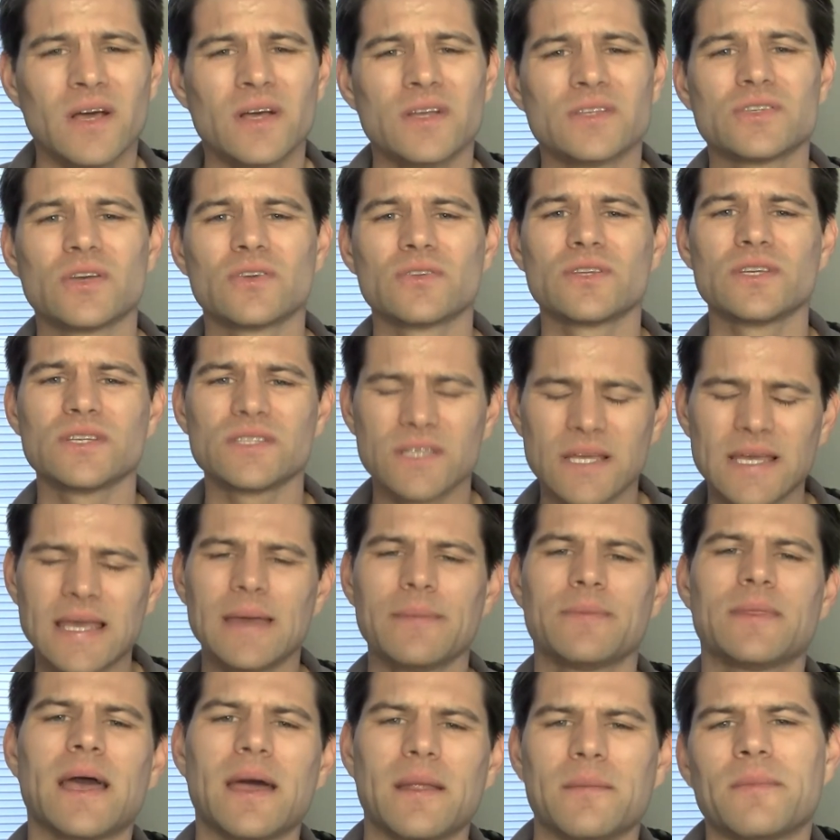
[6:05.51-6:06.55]
So just to
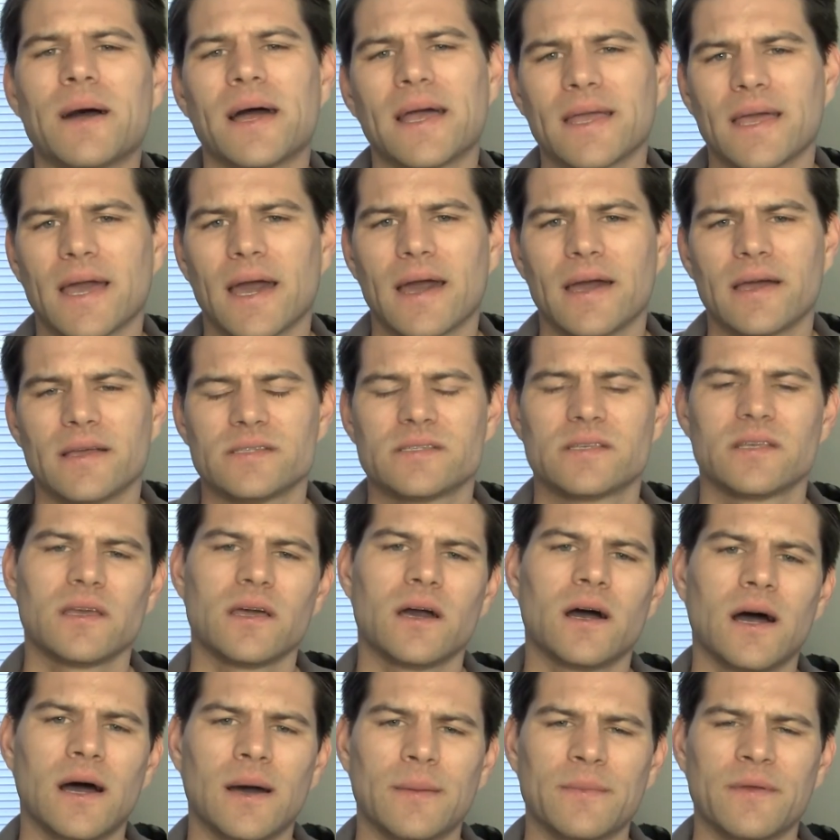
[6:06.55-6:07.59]
keep that in mind, guys,
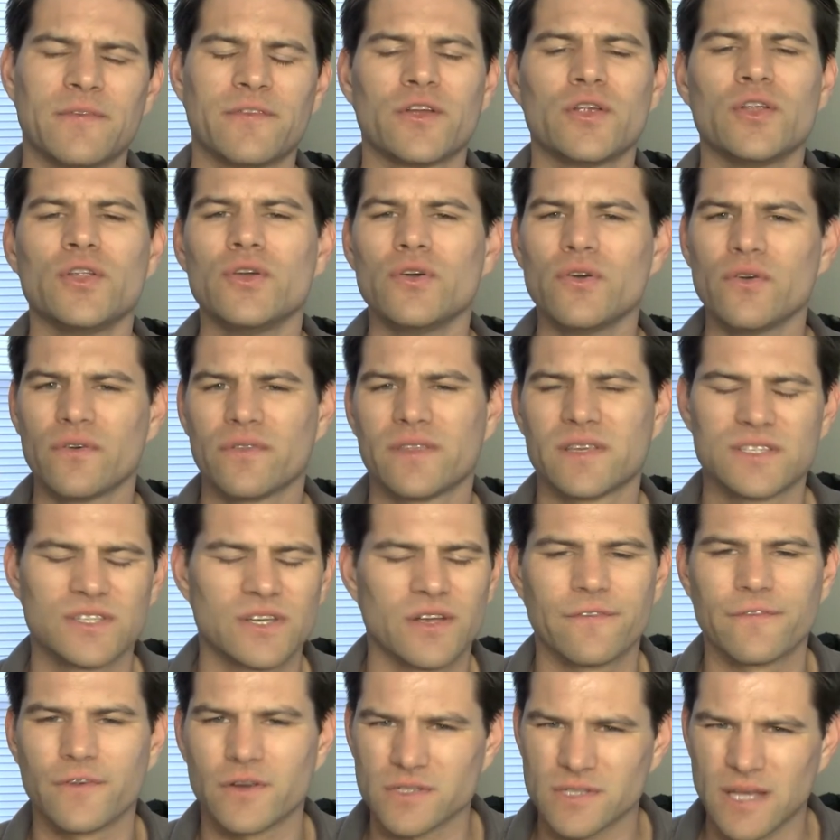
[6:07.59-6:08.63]
if you're new, if this is
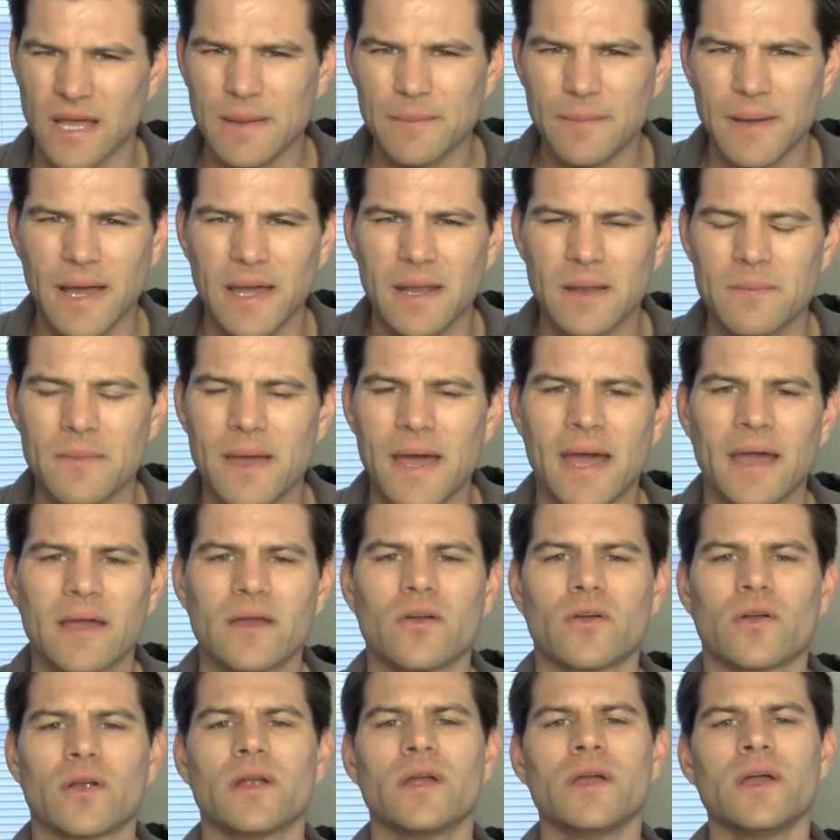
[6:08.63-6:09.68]
your first time buying a
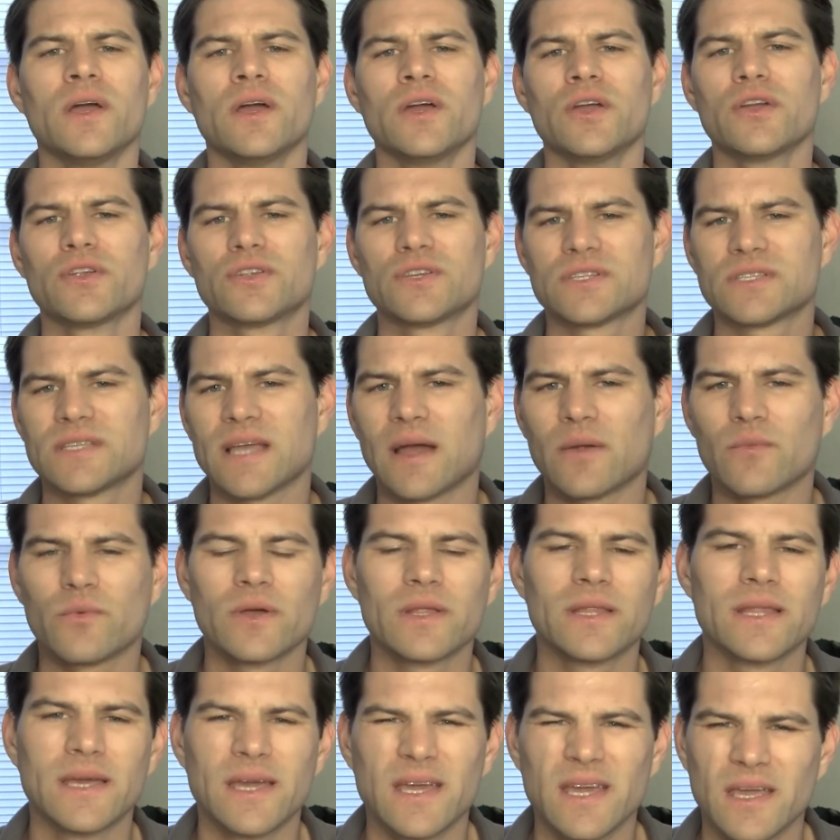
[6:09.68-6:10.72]
Mac, or you're just not
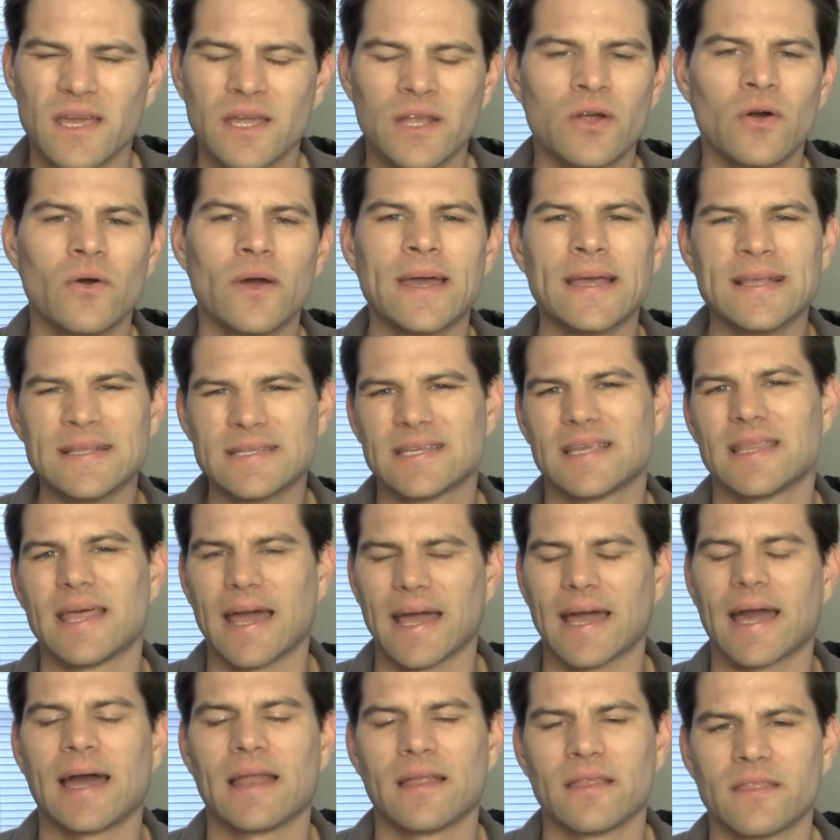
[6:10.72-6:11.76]
really, into
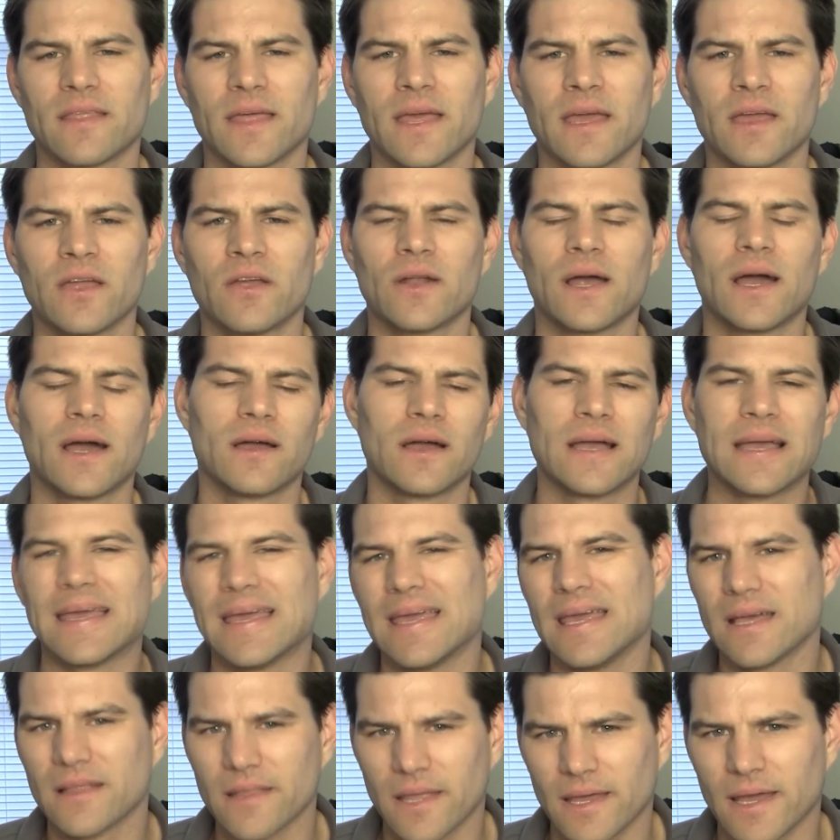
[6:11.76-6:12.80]
that kind of thing, you're not a
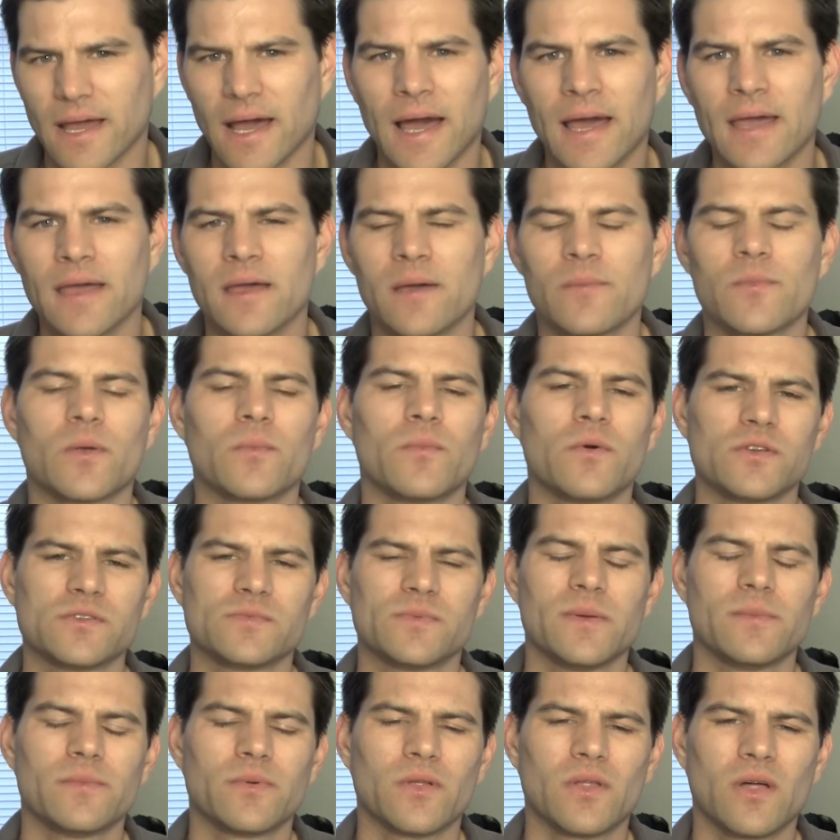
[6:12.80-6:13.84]
geek like I am, or most
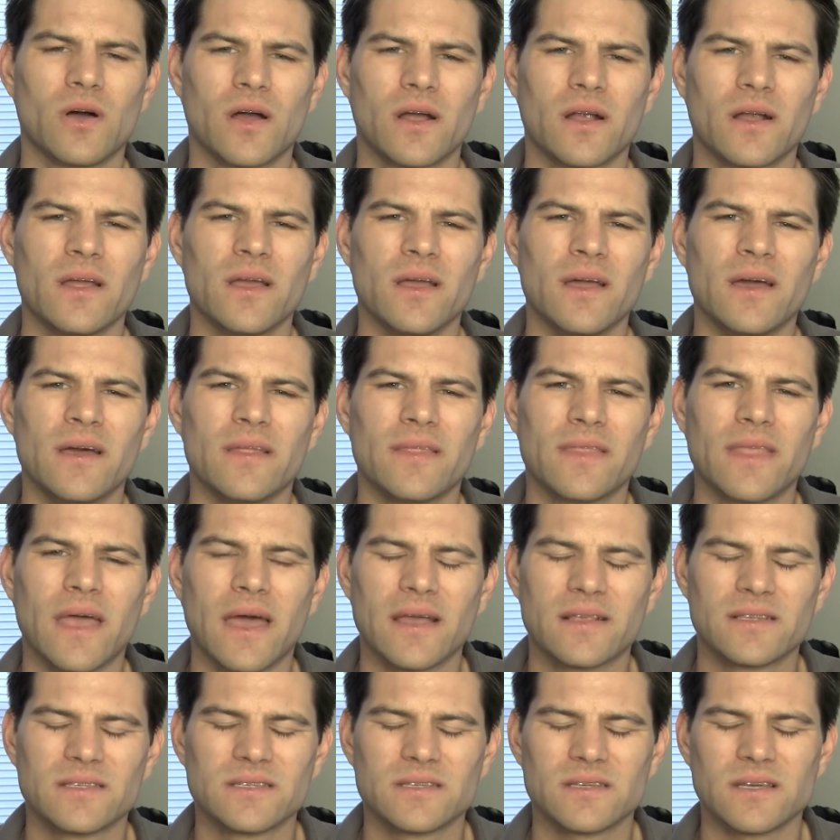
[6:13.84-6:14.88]
people are,
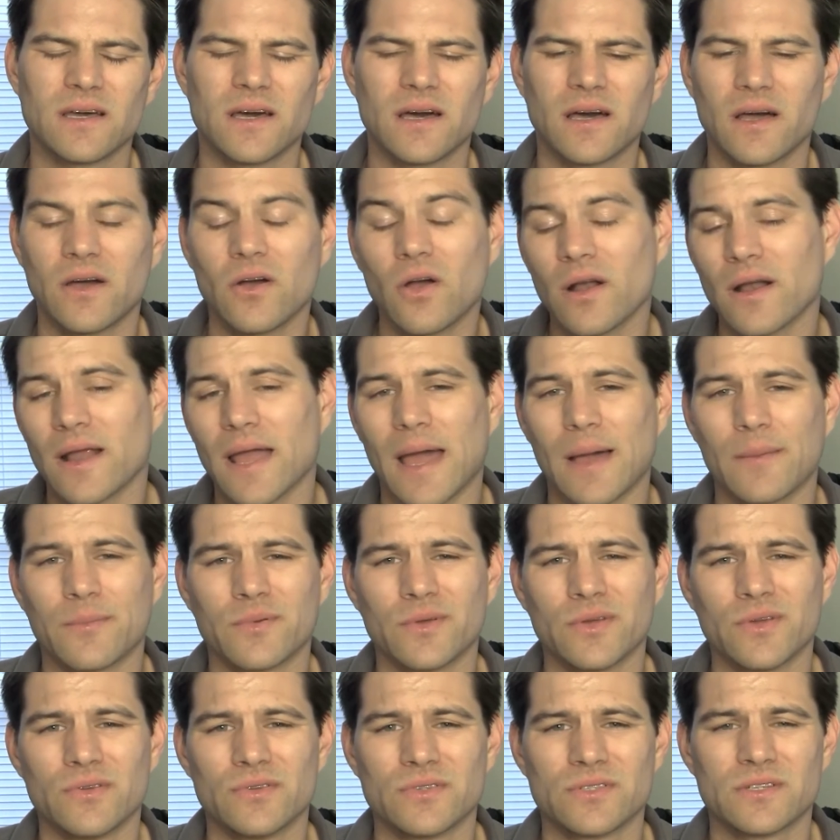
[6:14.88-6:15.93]
that are
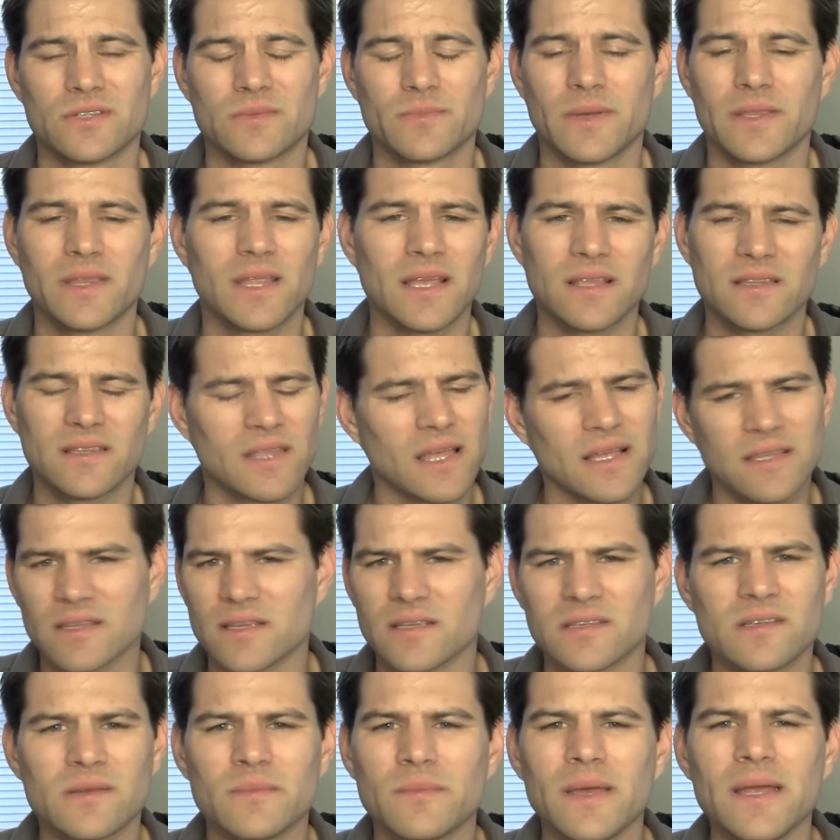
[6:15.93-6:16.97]
Apple users, but that
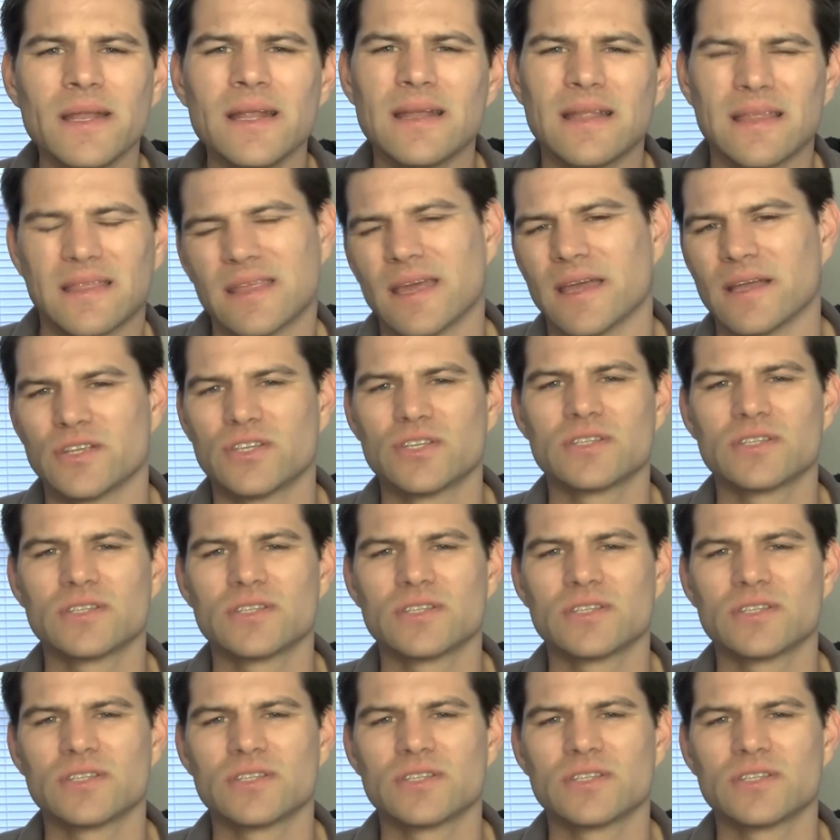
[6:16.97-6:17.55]
doesn't mean anything.